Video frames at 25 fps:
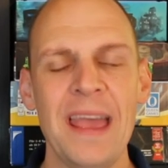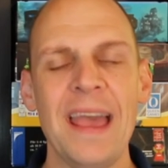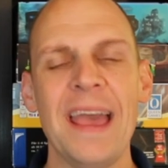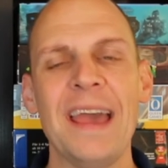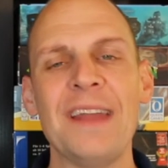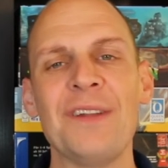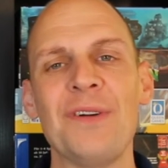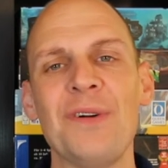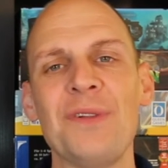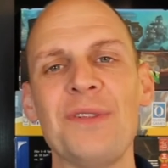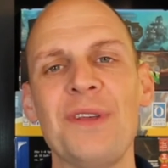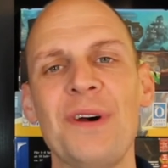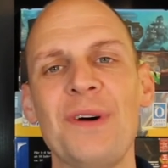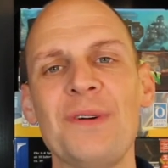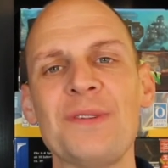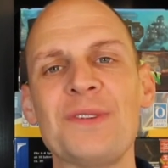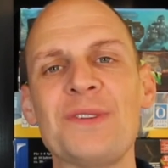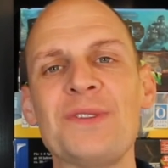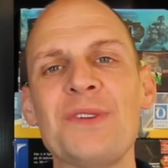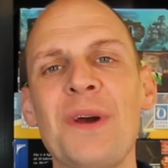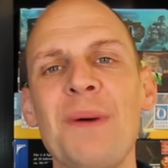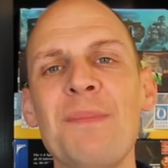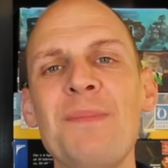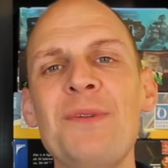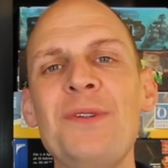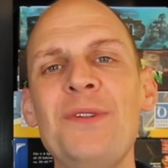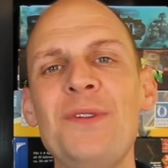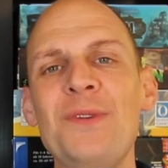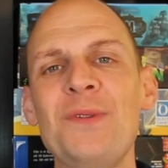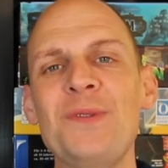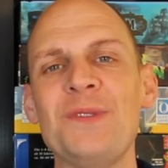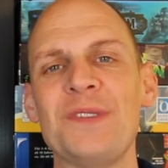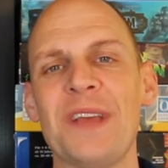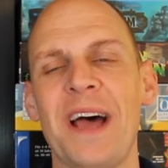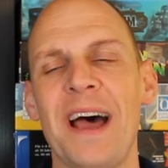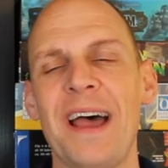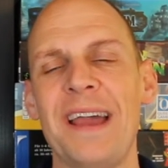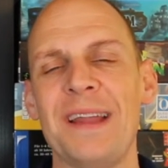And although some
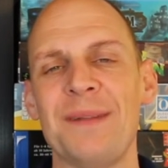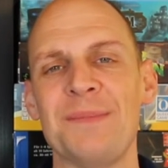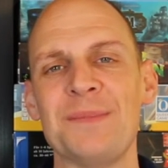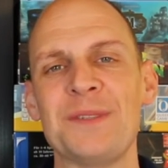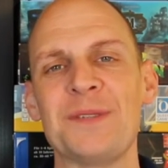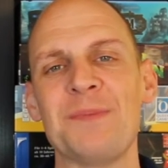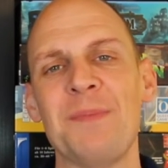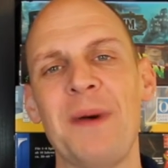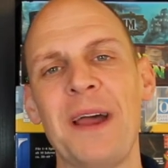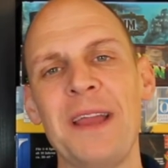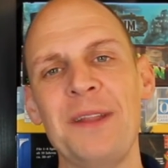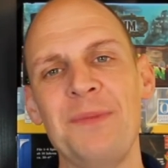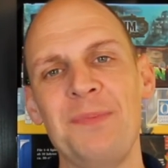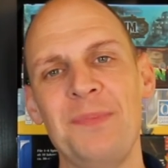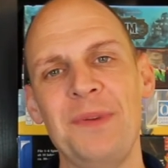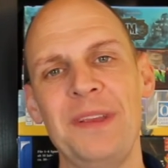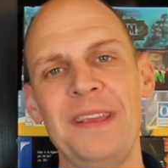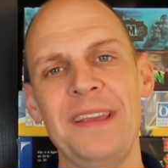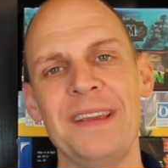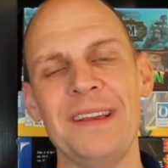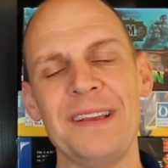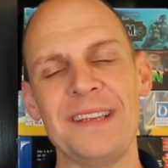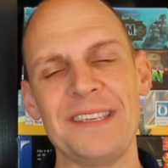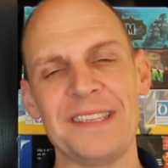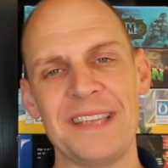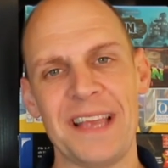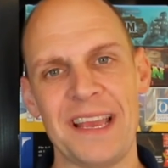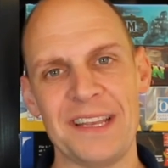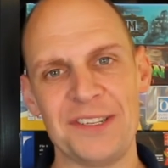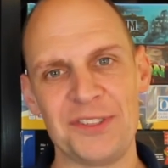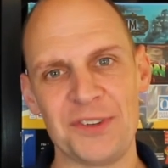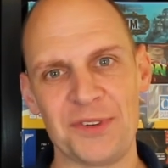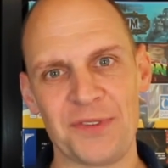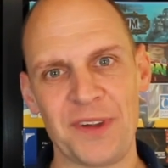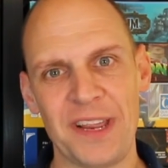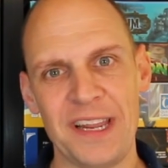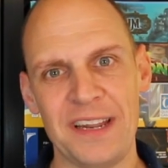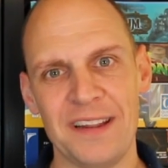news items might be
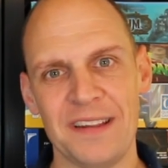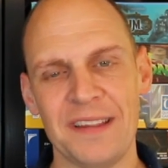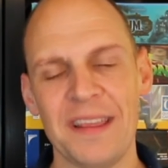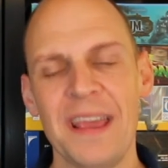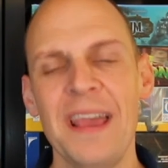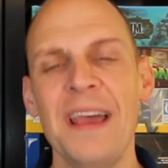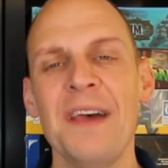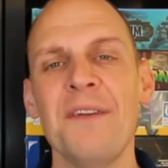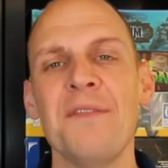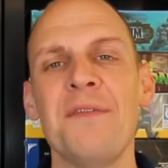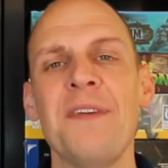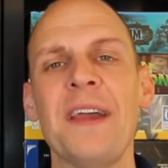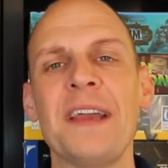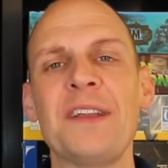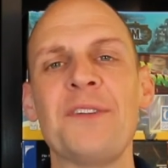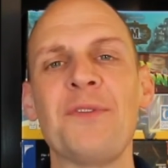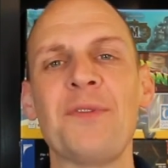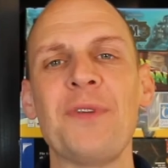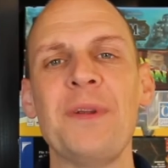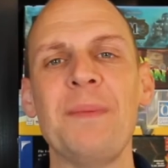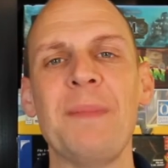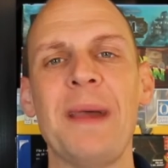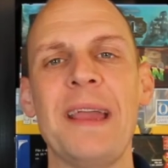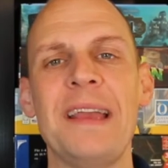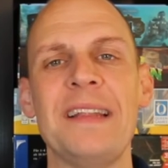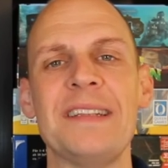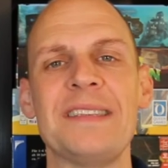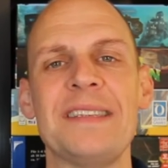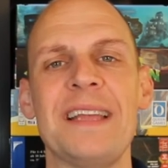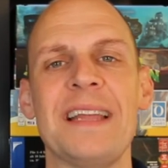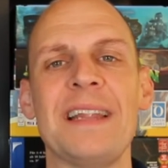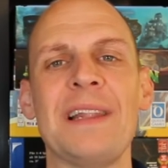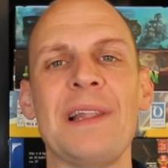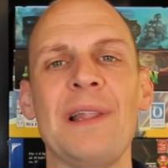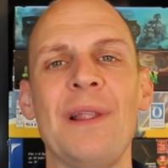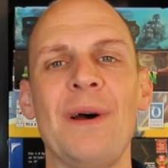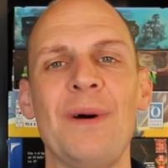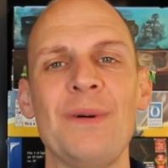exaggerated, fact remains
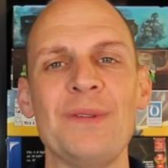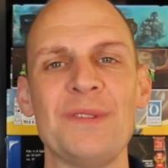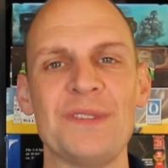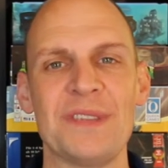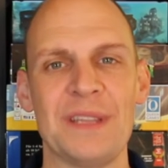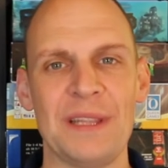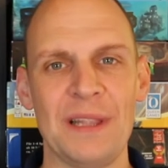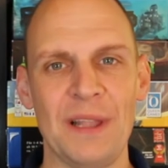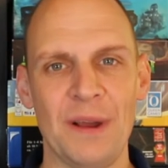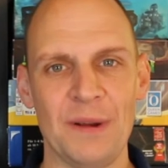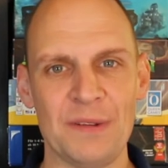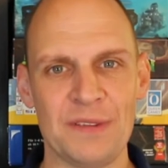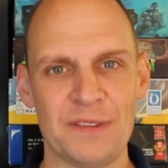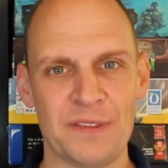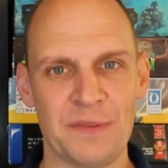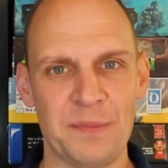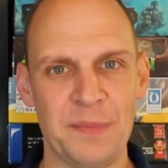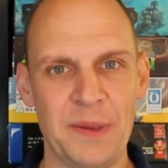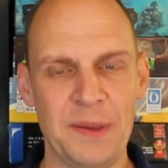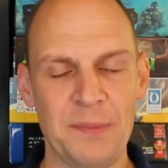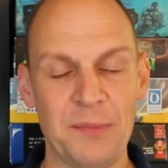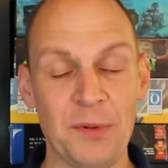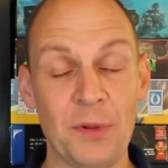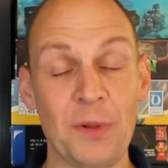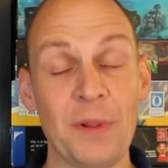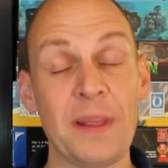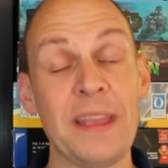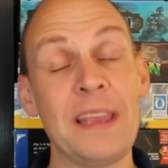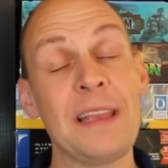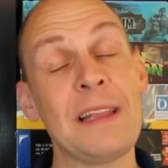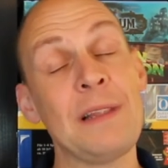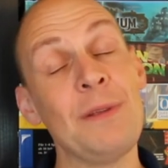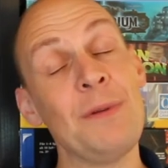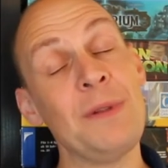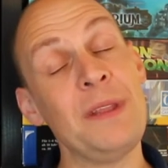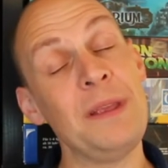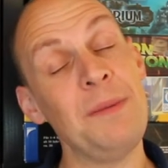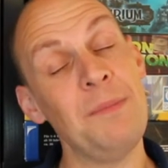that loads and loads of people,
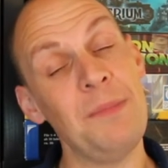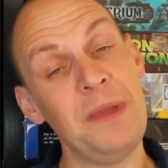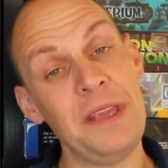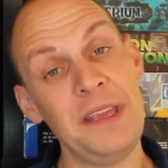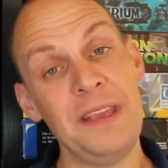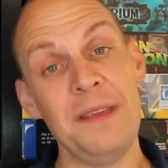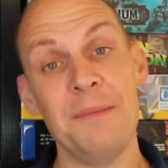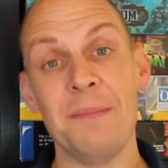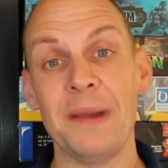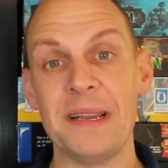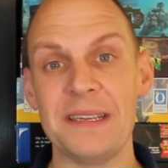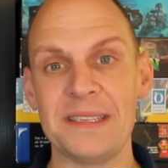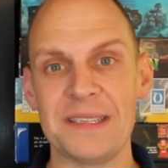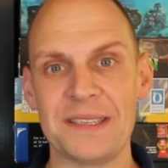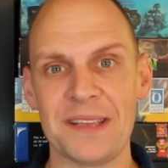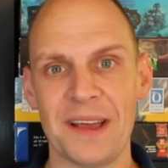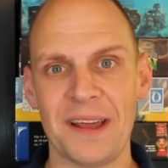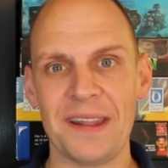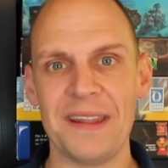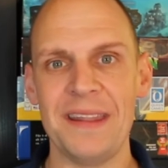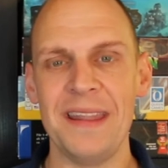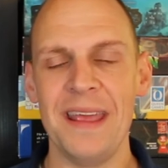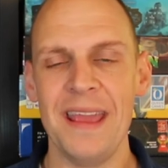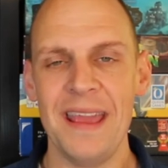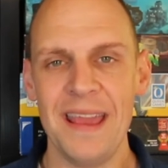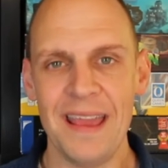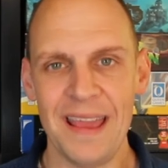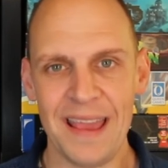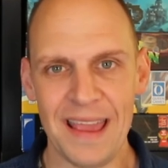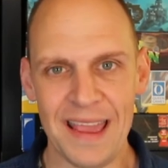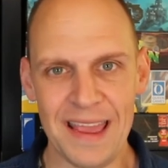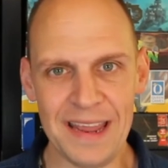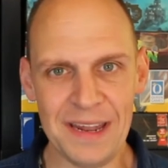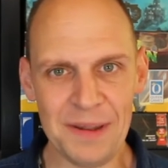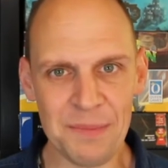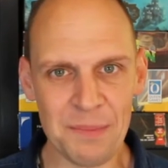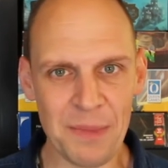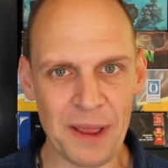including me, my son,
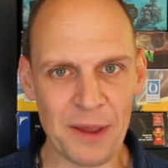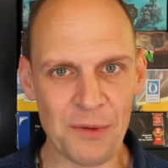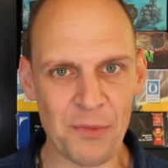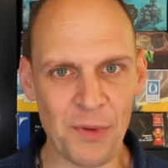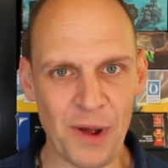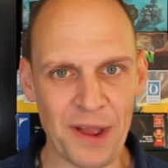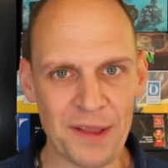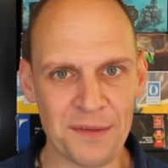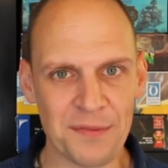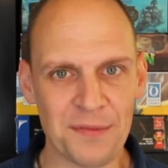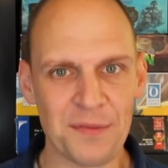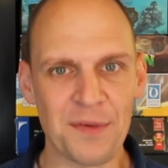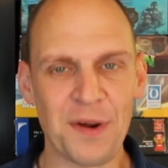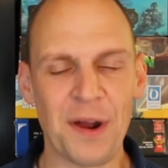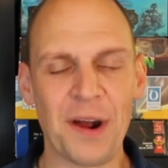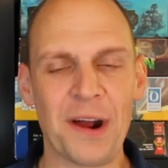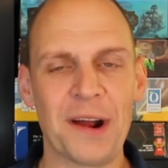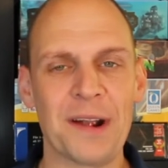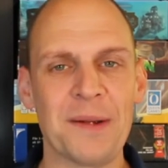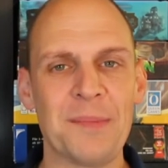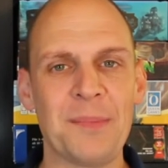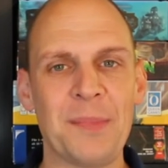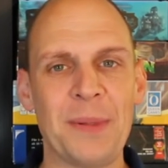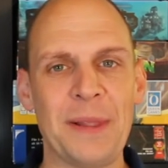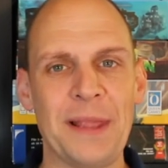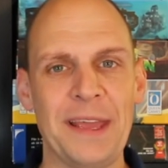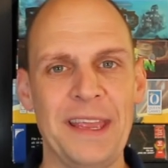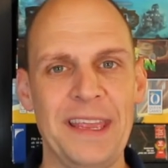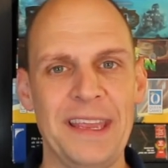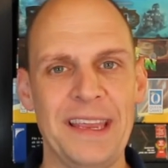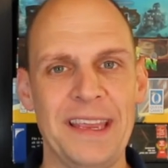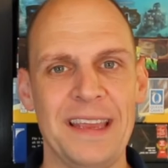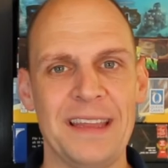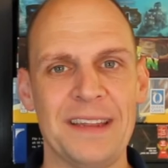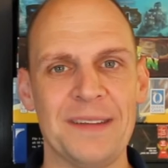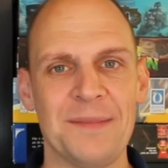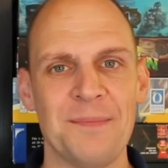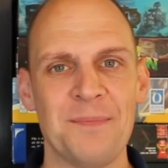and my wife, are
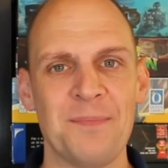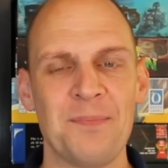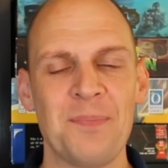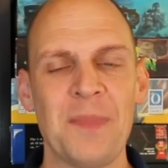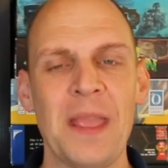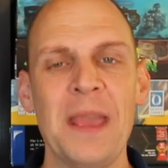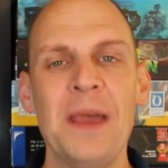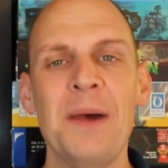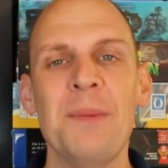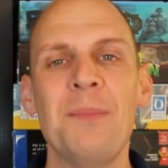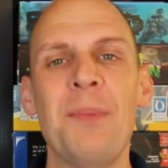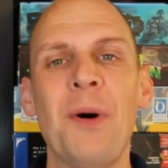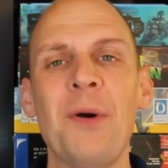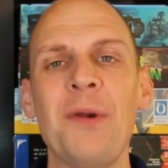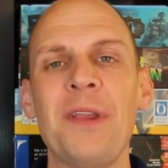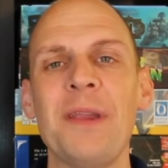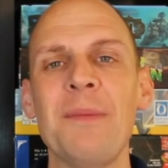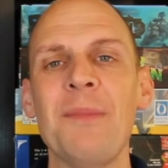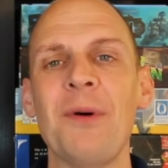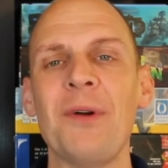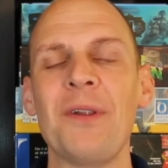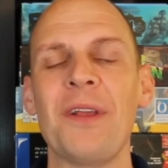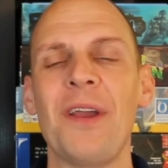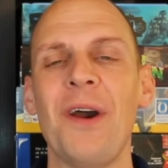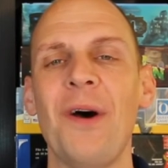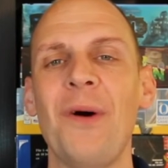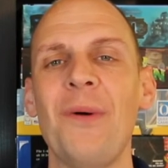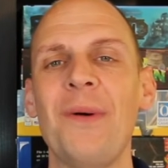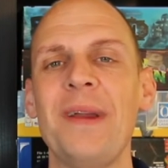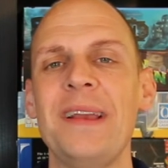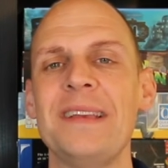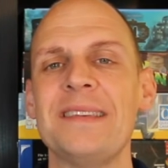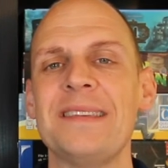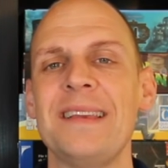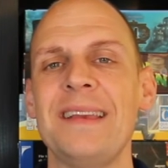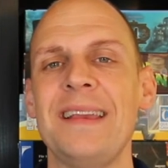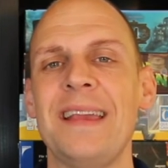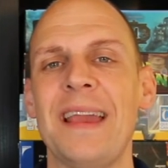playing it. Pokemon Go
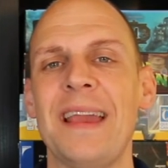is a